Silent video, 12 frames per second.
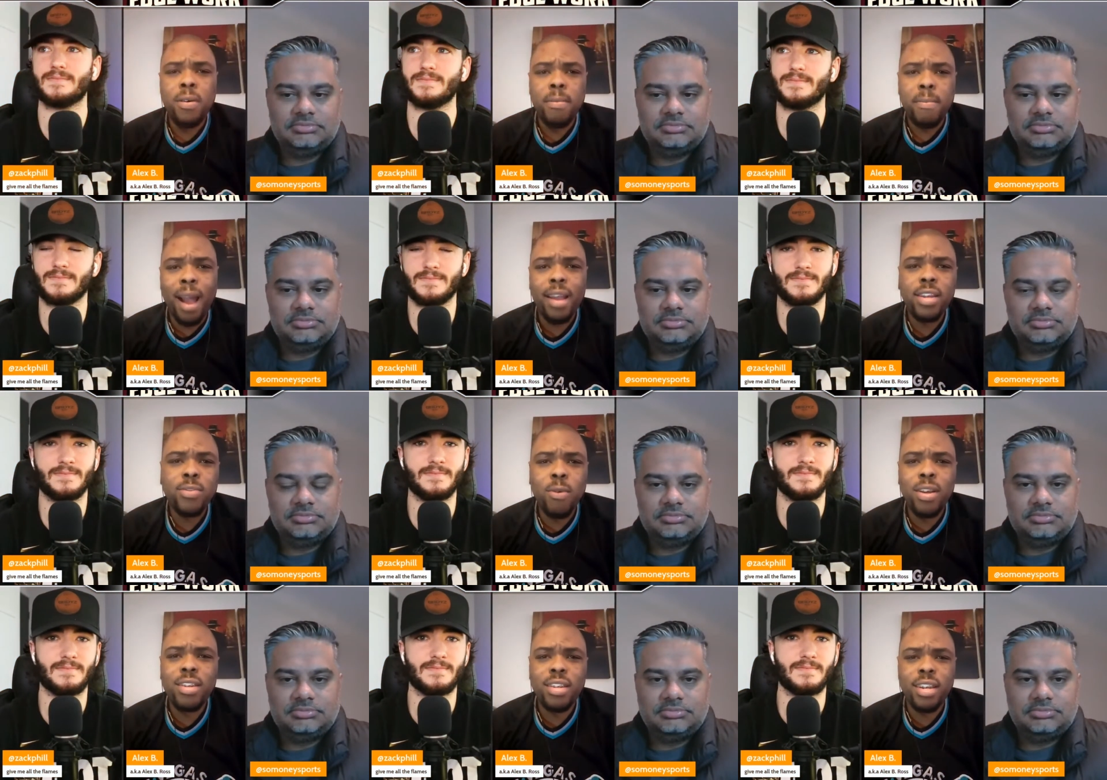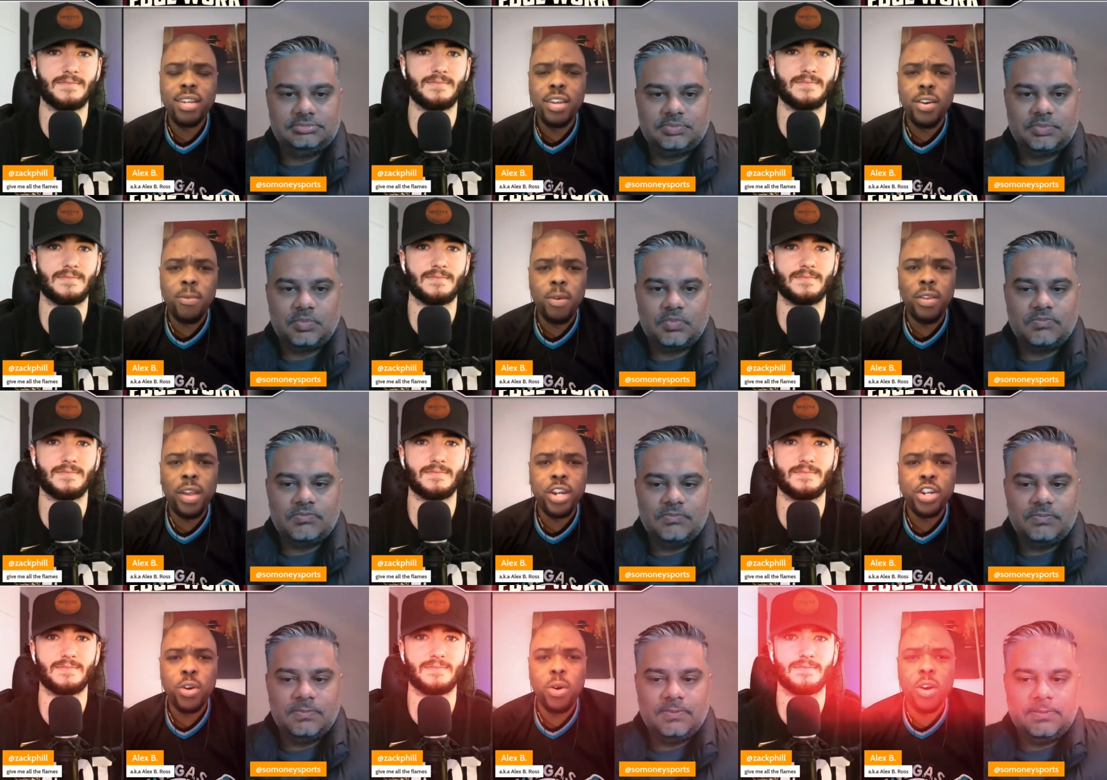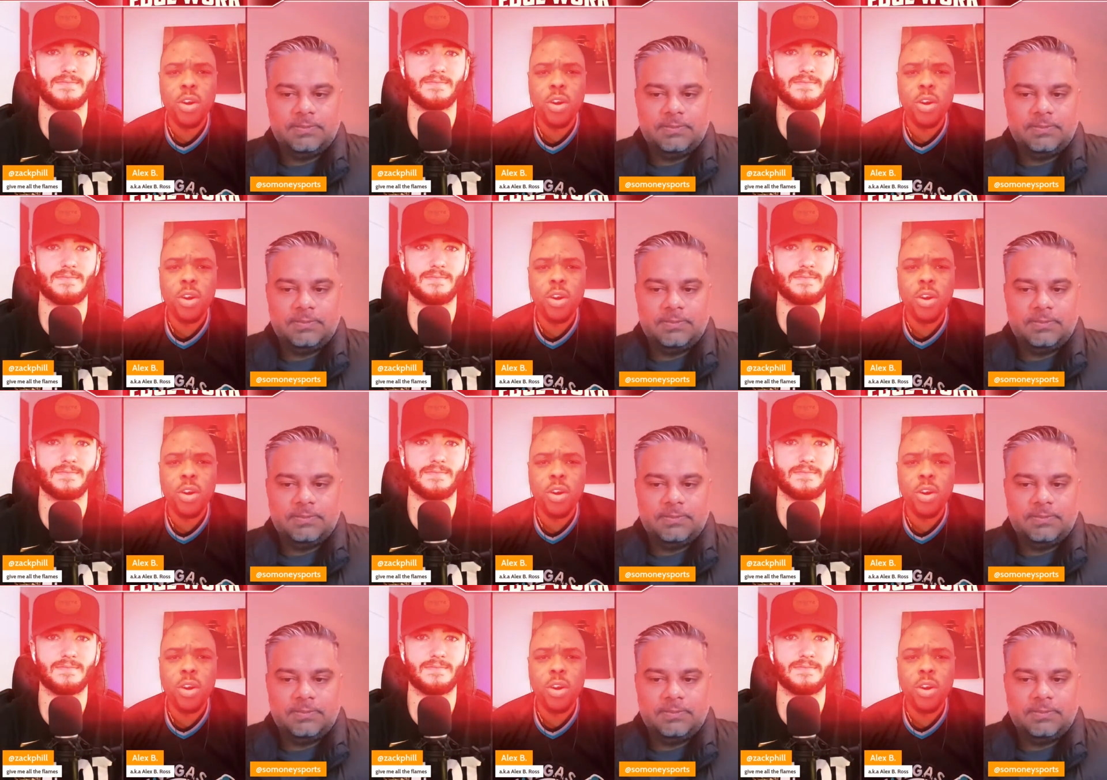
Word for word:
Speaker 1: Minus 160 on will they show her